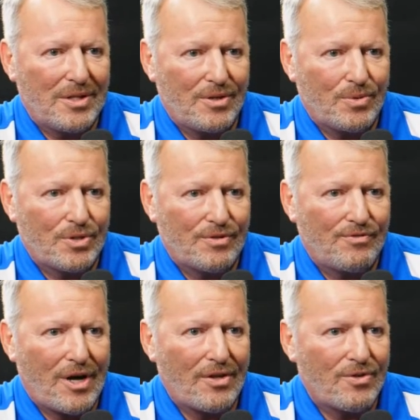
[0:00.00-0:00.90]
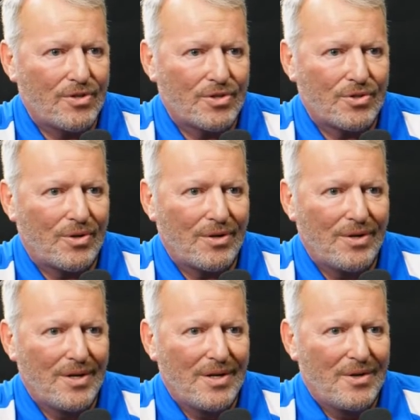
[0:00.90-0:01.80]
And there was a father that started
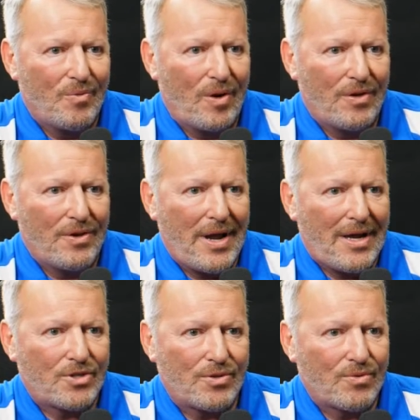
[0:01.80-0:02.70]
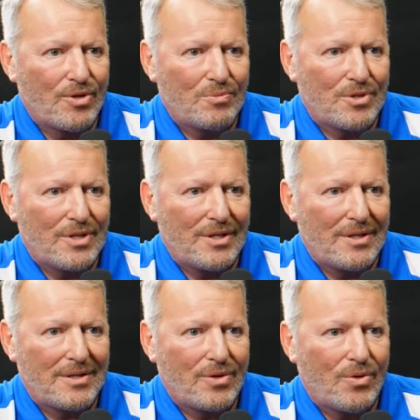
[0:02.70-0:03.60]
one of the national groups that
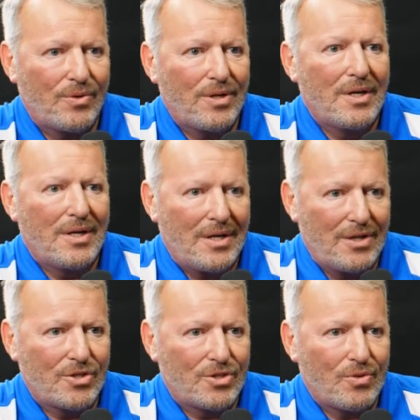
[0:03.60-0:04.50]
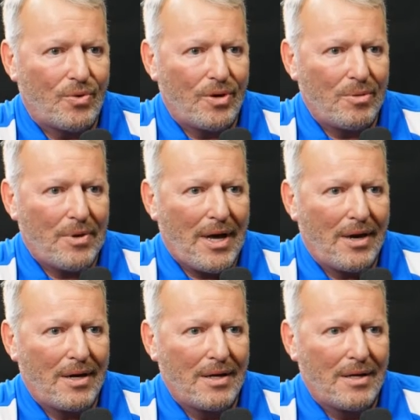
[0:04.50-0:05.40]
told his story about